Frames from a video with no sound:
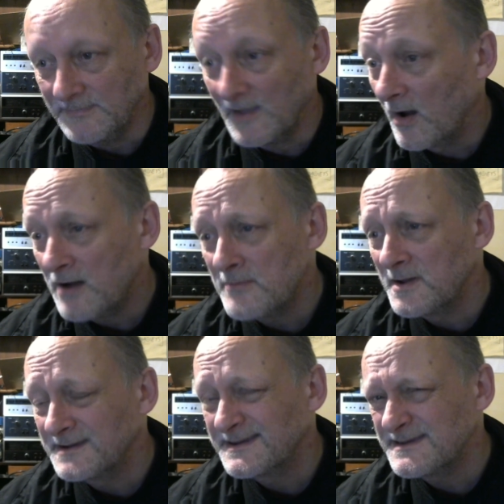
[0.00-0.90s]

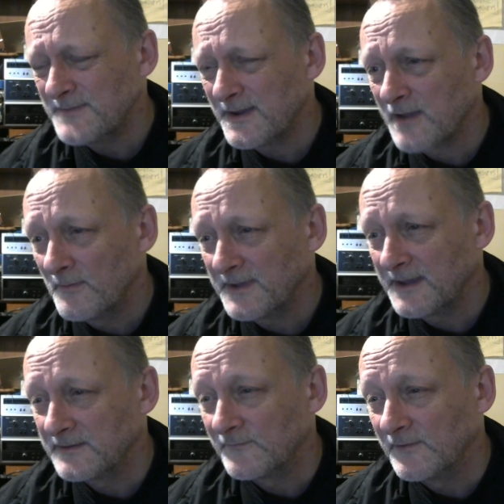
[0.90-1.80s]
Harmonics is a bit
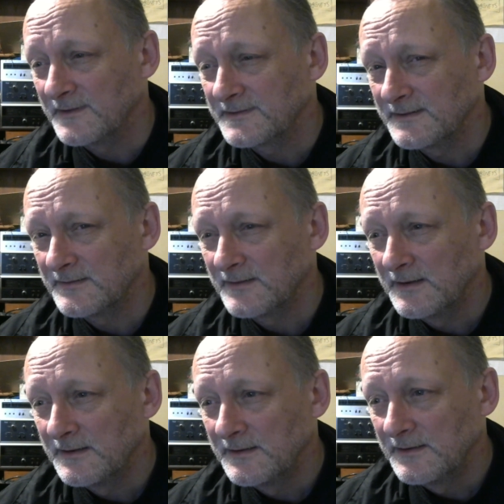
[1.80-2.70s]
complicated at first,
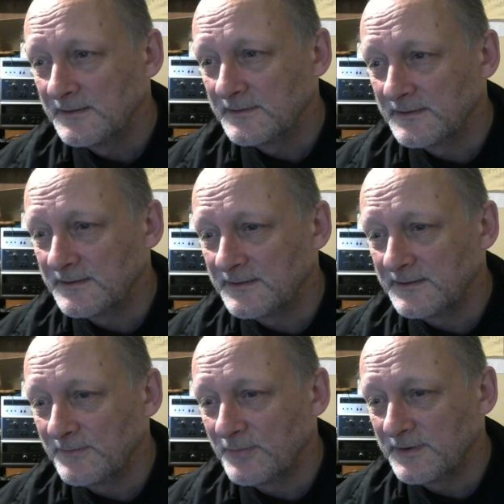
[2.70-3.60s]

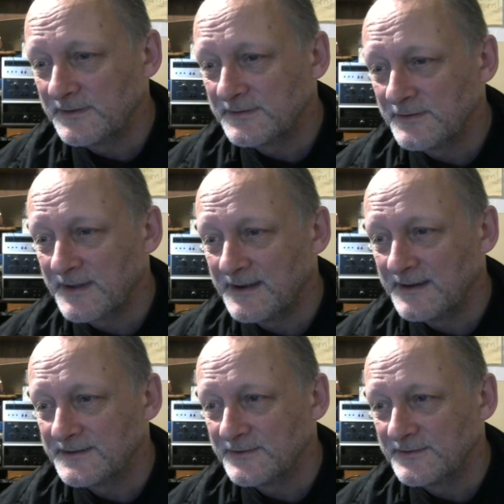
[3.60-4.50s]
but you soon get
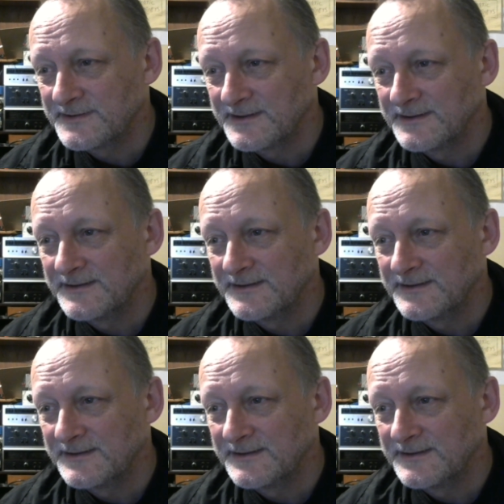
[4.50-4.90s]
into it, and